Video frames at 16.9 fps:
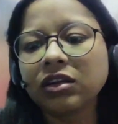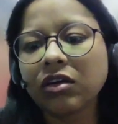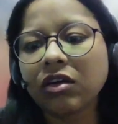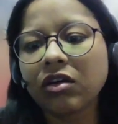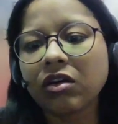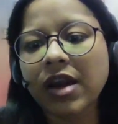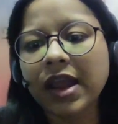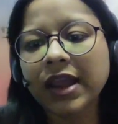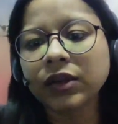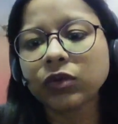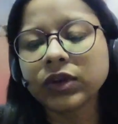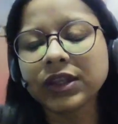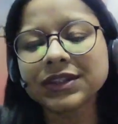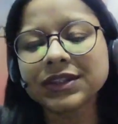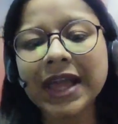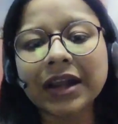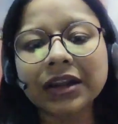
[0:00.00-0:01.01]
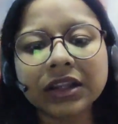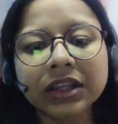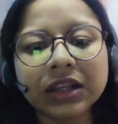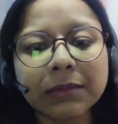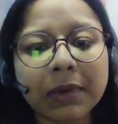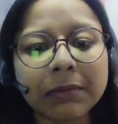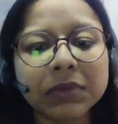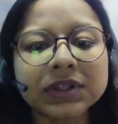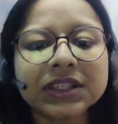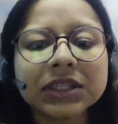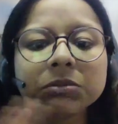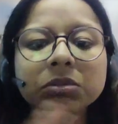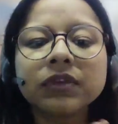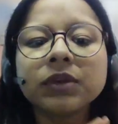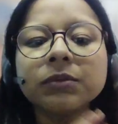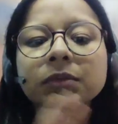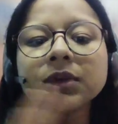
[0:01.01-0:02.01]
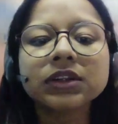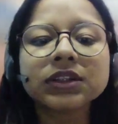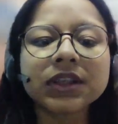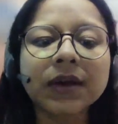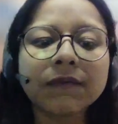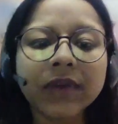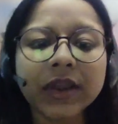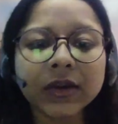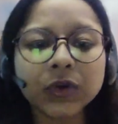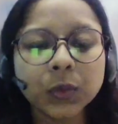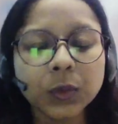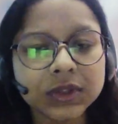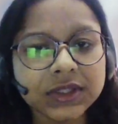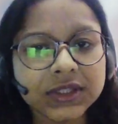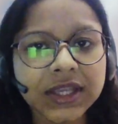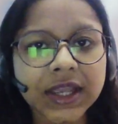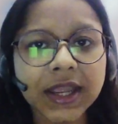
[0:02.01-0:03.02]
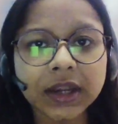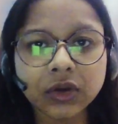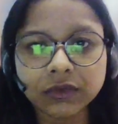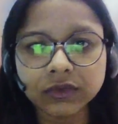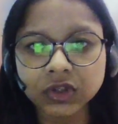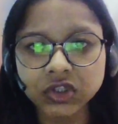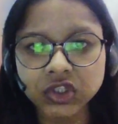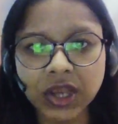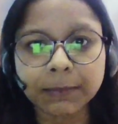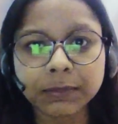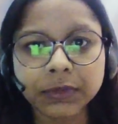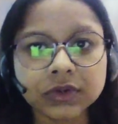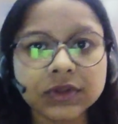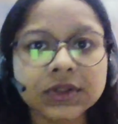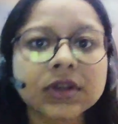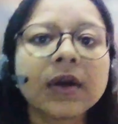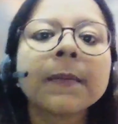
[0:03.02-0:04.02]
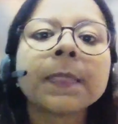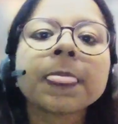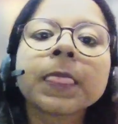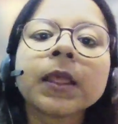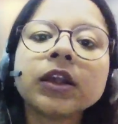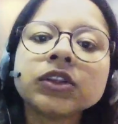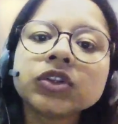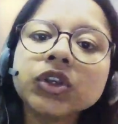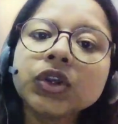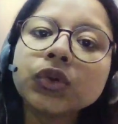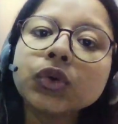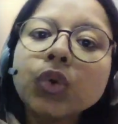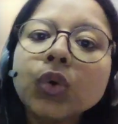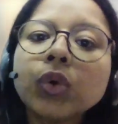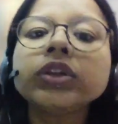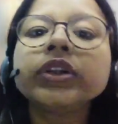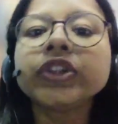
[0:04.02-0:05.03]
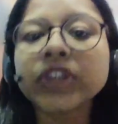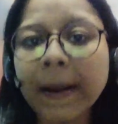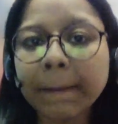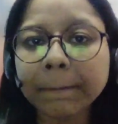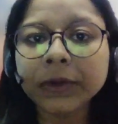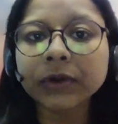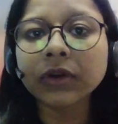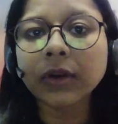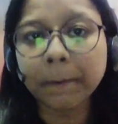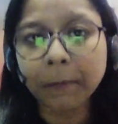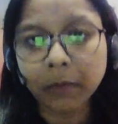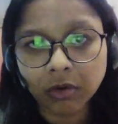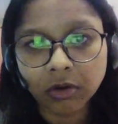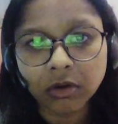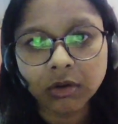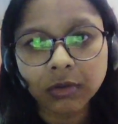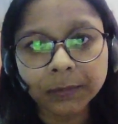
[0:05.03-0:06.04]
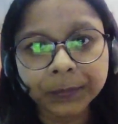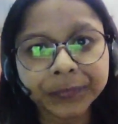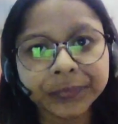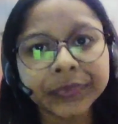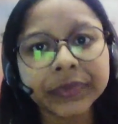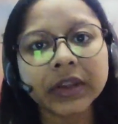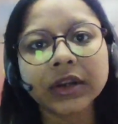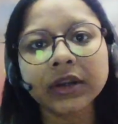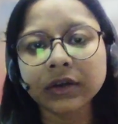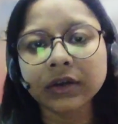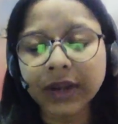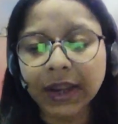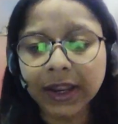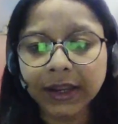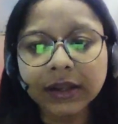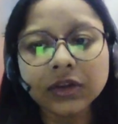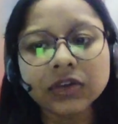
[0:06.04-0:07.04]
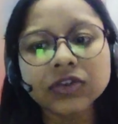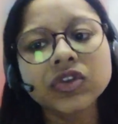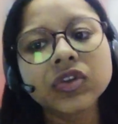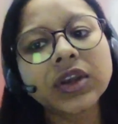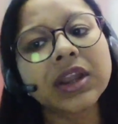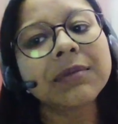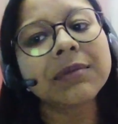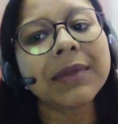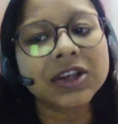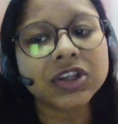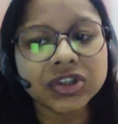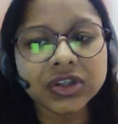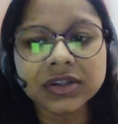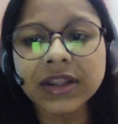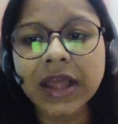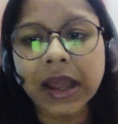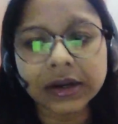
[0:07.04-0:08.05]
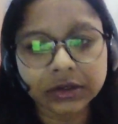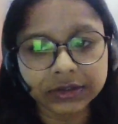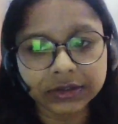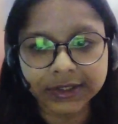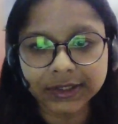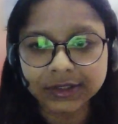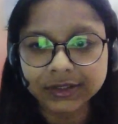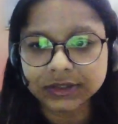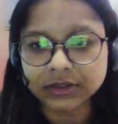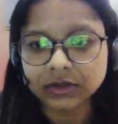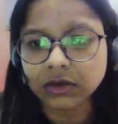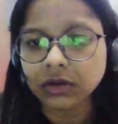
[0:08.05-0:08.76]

uh, I don't exactly remember CB1, but somewhere towards the end of the chapters. So you know the chapter number, right? So you can mention that at least.